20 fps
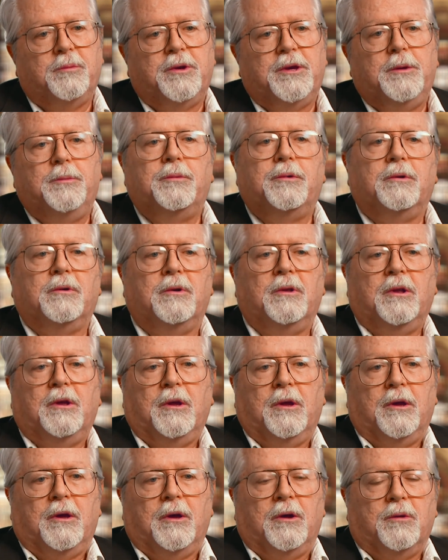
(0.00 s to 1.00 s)
people
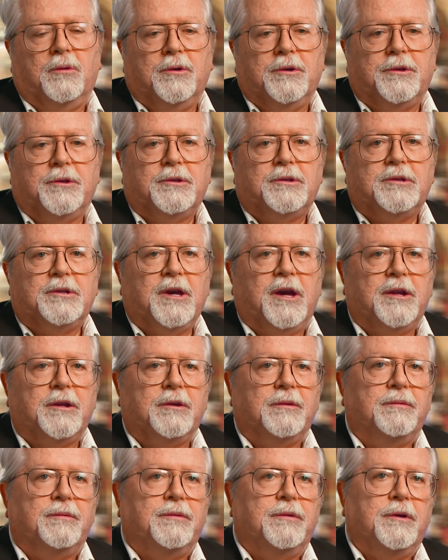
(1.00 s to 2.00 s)
with a set
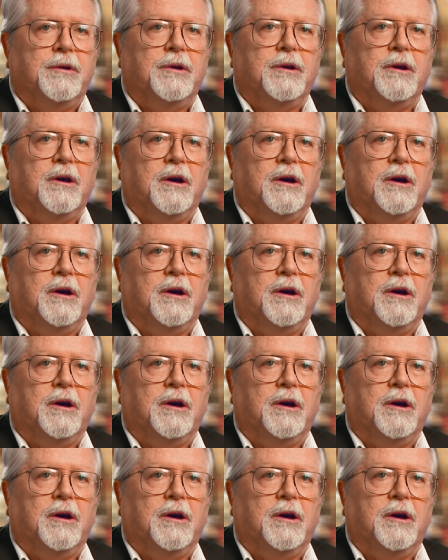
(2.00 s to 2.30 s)
of